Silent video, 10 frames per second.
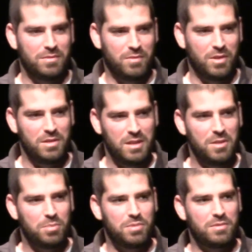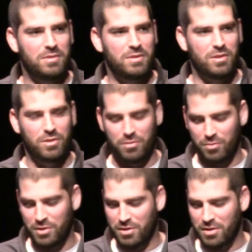very deep. So
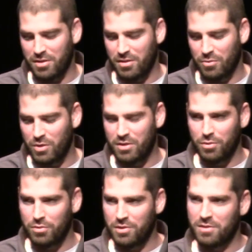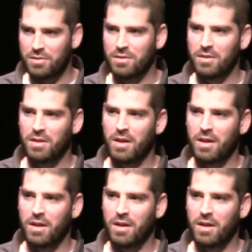we shouldn't reduce